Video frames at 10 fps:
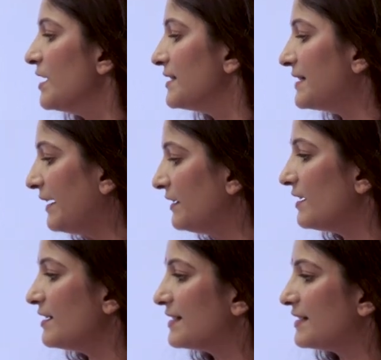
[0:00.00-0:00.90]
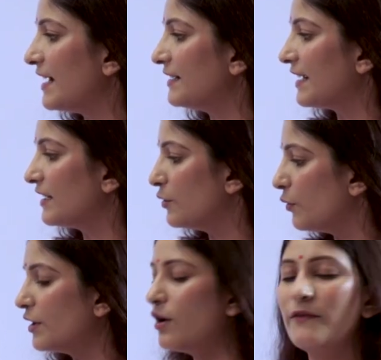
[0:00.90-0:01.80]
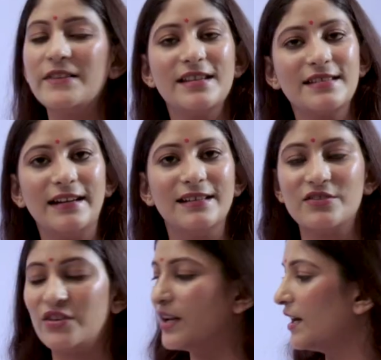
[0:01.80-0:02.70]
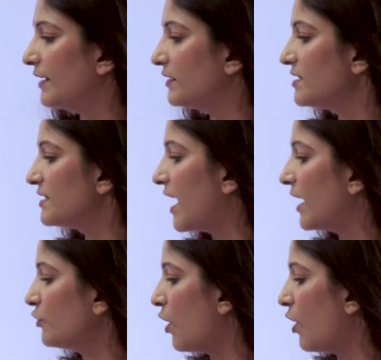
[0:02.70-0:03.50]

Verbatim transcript: center, state, nodal officers and district collectors and